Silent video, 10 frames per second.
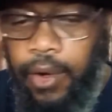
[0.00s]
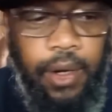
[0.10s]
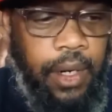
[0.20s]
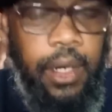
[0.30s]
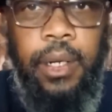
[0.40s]

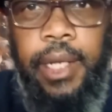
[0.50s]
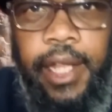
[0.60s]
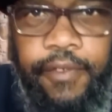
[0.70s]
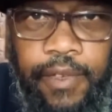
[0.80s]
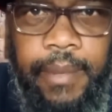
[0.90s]
the
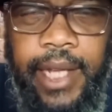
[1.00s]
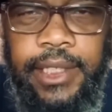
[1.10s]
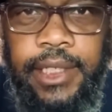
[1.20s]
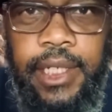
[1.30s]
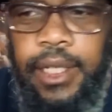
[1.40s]

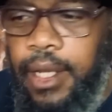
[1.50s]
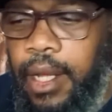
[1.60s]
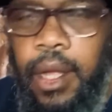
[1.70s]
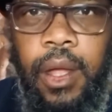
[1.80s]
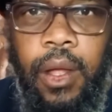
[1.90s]
information
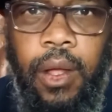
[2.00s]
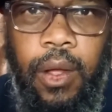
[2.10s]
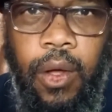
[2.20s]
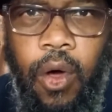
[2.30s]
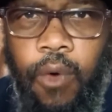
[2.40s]

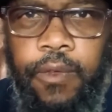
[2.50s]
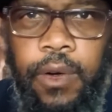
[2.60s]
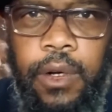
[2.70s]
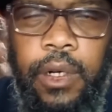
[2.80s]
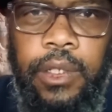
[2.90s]
over
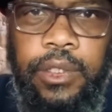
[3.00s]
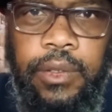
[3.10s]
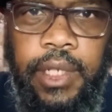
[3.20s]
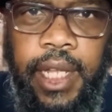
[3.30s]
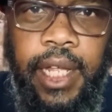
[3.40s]
to
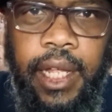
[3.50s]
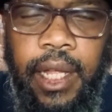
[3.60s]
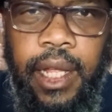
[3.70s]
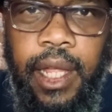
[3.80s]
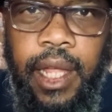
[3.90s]
the
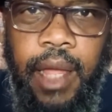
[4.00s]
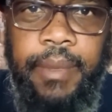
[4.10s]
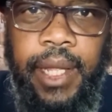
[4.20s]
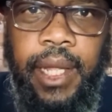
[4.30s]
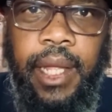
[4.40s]

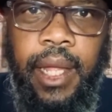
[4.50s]
incoming